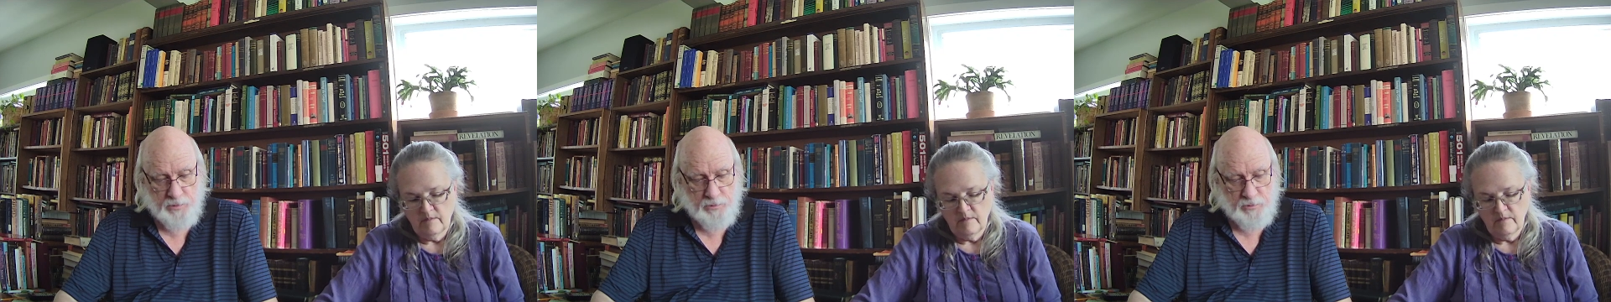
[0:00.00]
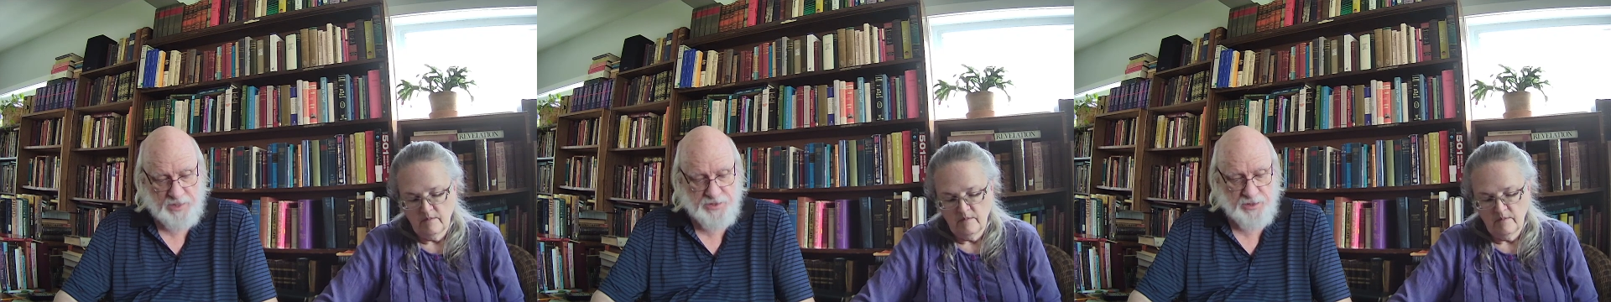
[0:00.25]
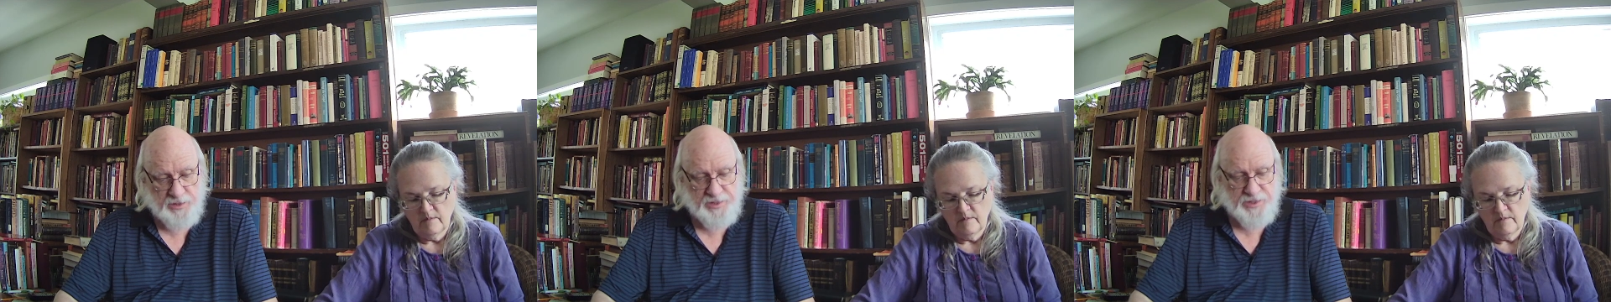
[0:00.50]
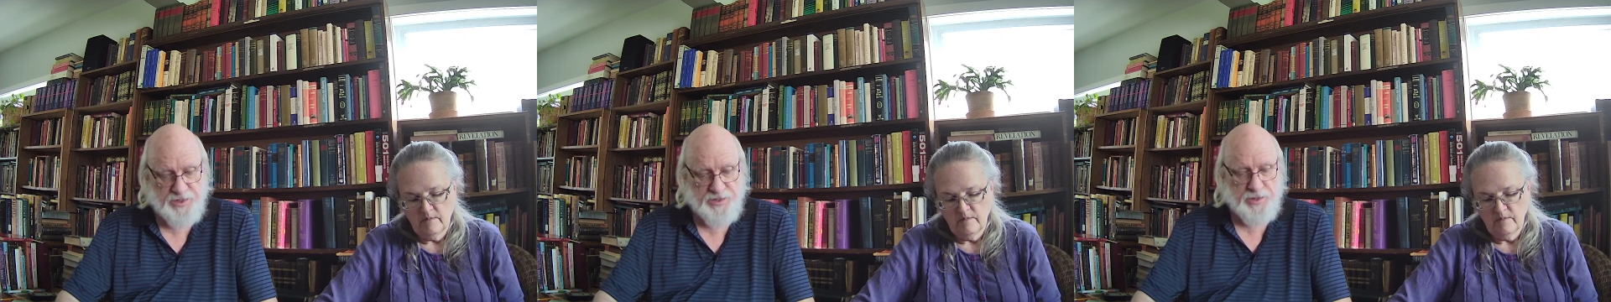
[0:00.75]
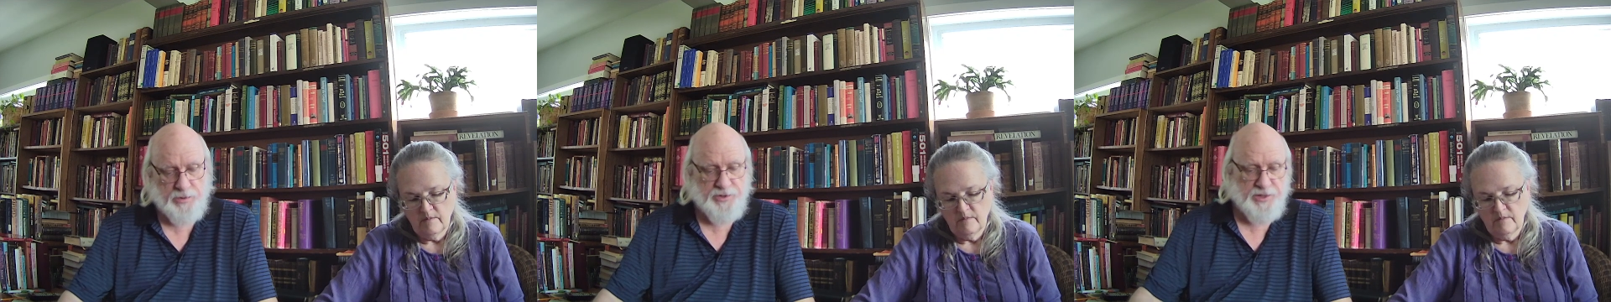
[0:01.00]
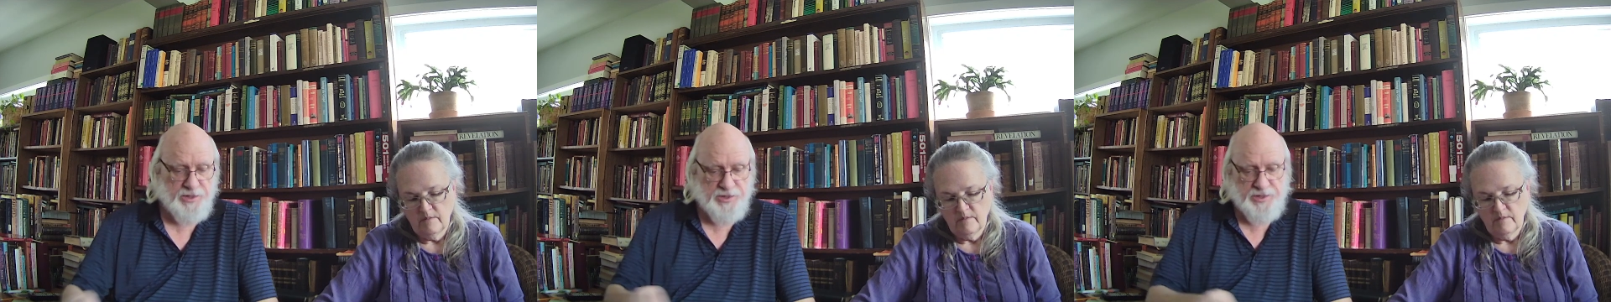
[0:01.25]
Speaker 1: Russell and his
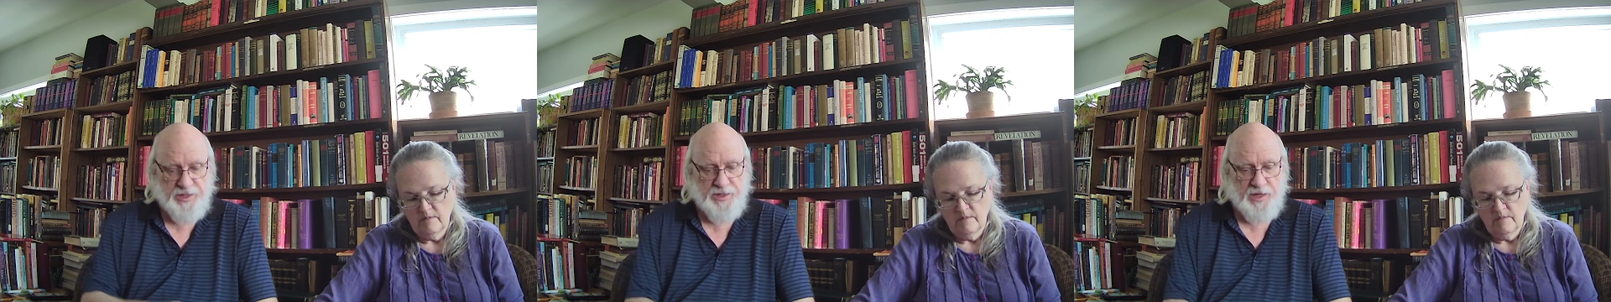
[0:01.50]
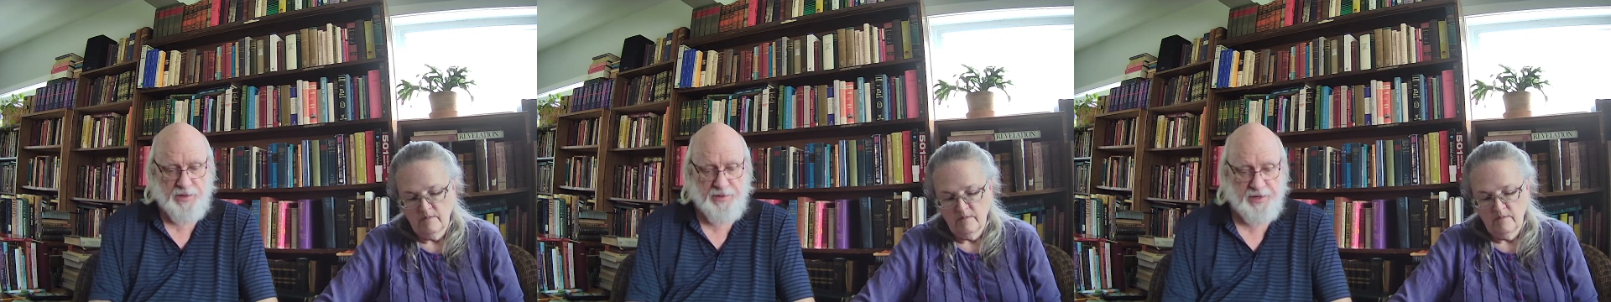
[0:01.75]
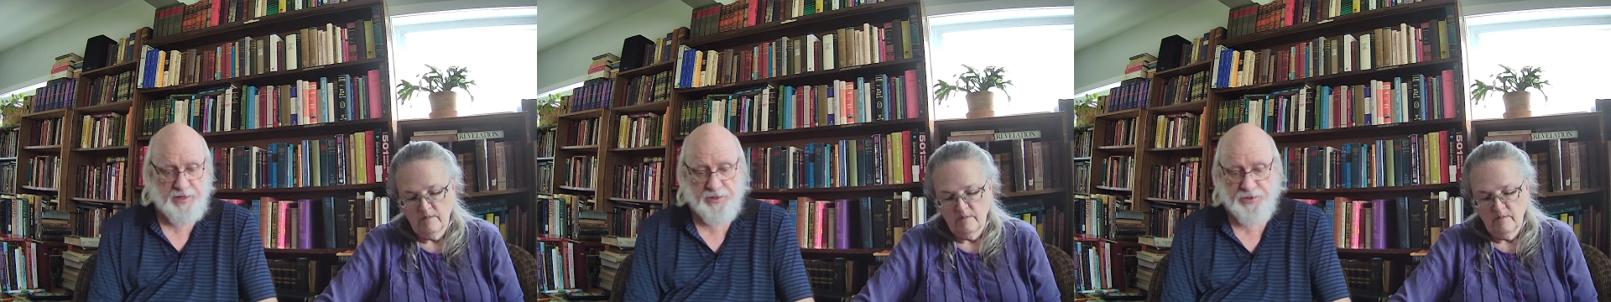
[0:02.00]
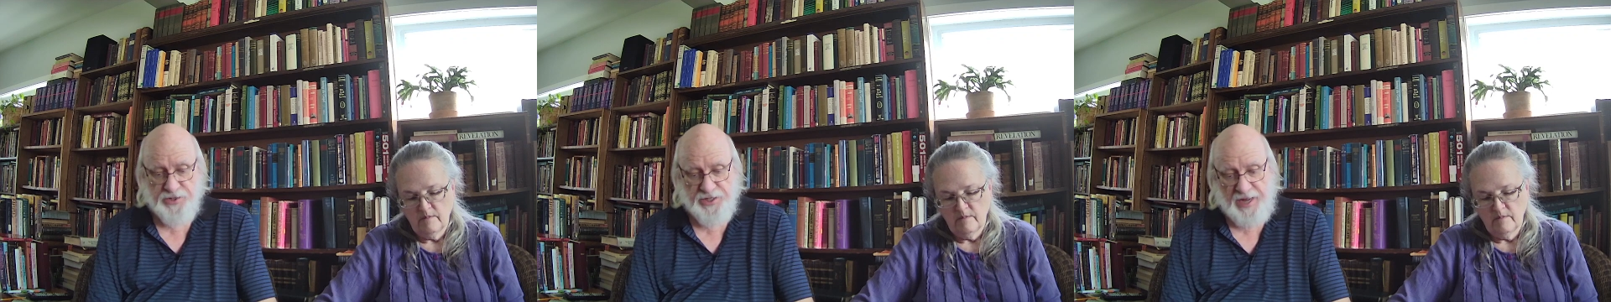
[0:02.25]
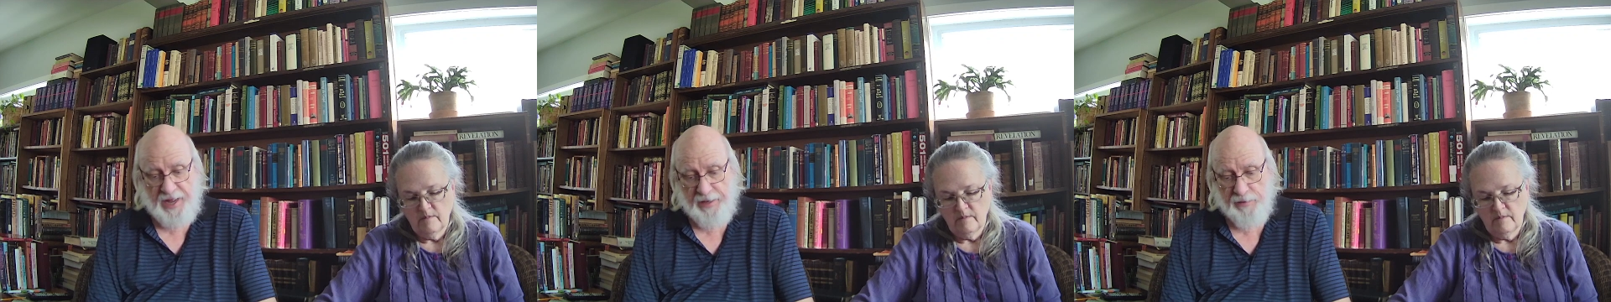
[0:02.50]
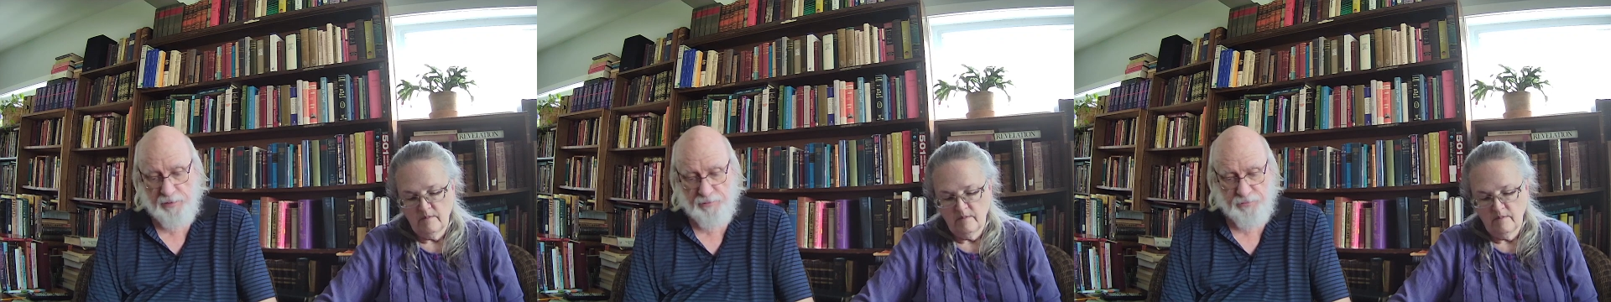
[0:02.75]
associates did not then
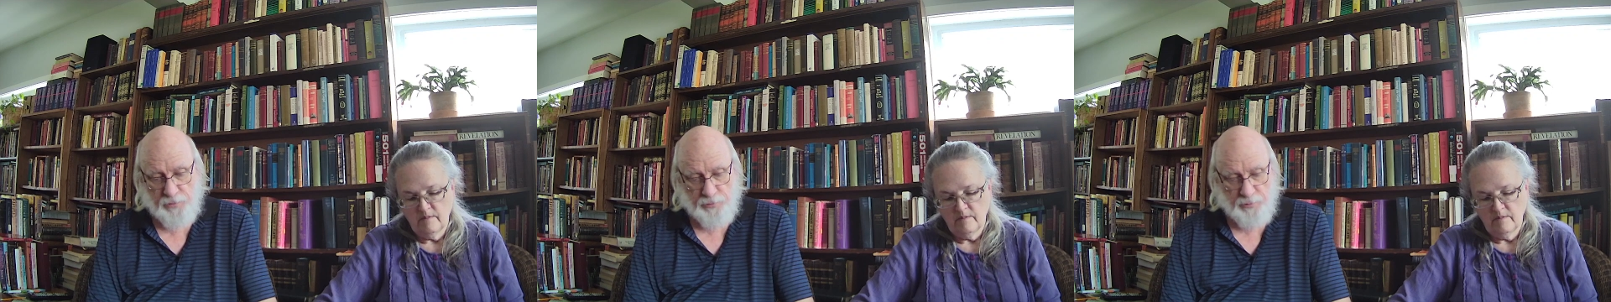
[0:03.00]
understand the full